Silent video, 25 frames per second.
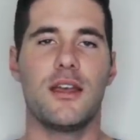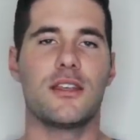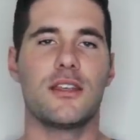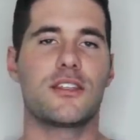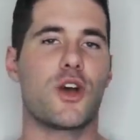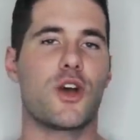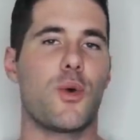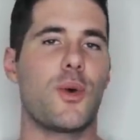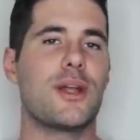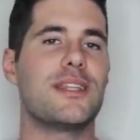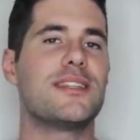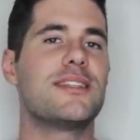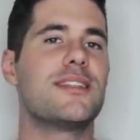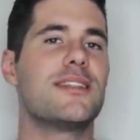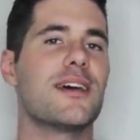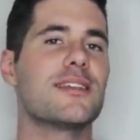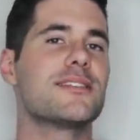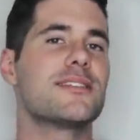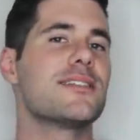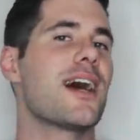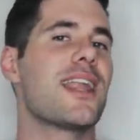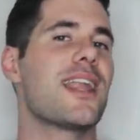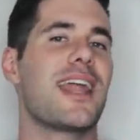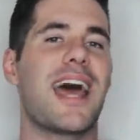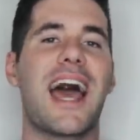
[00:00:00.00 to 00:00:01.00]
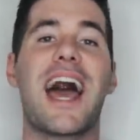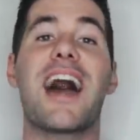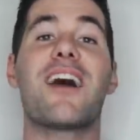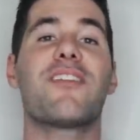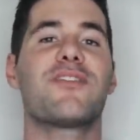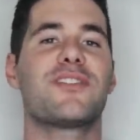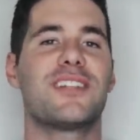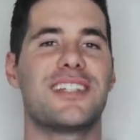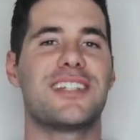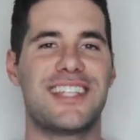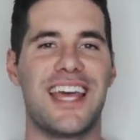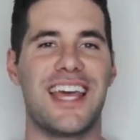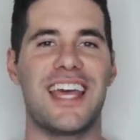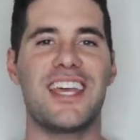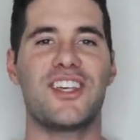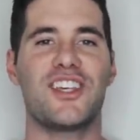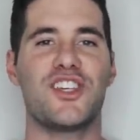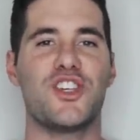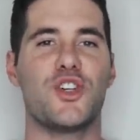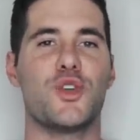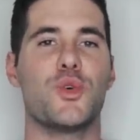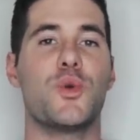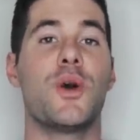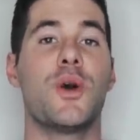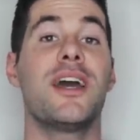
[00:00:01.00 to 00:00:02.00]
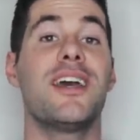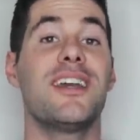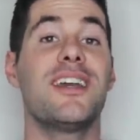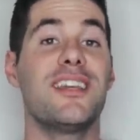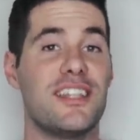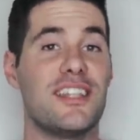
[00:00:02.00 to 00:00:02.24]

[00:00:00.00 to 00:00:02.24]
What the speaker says: So it does not have to take you